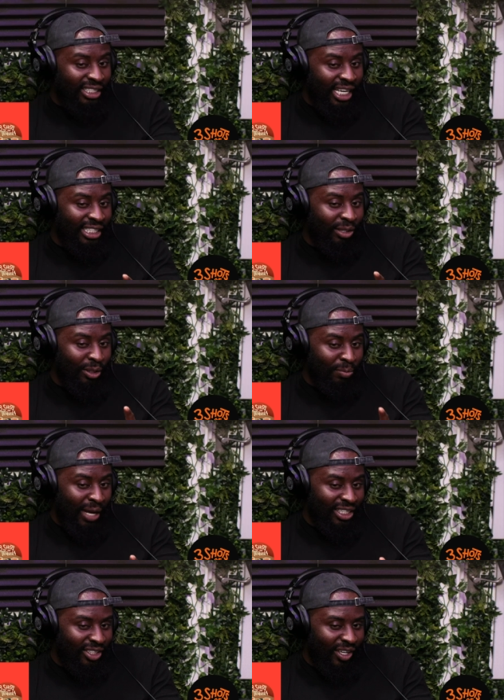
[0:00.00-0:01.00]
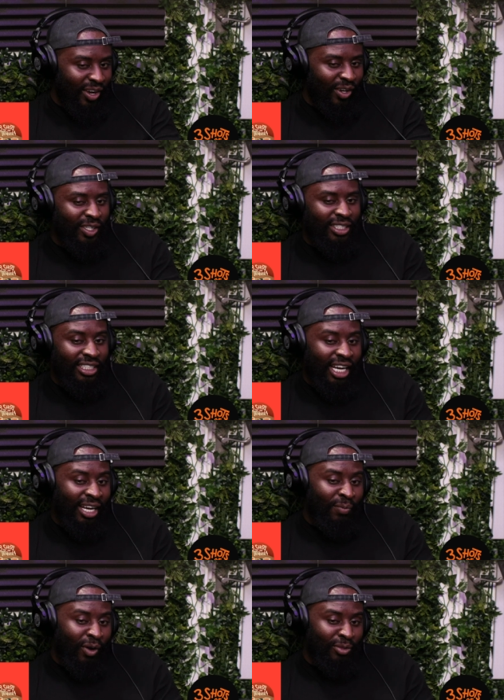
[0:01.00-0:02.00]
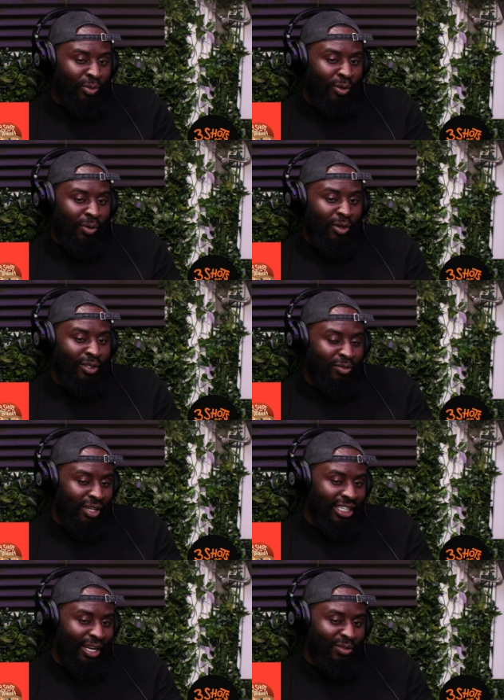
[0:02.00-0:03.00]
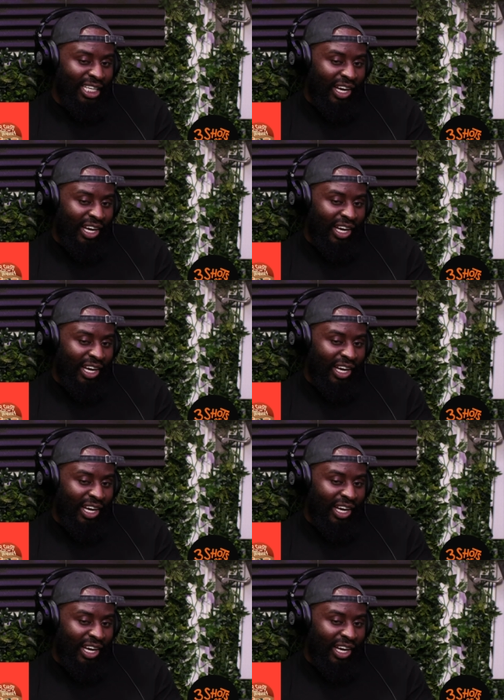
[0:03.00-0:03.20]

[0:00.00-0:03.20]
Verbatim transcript: enough. Tazer was mad, you know, because he's like, "Impossible bros are fucking up the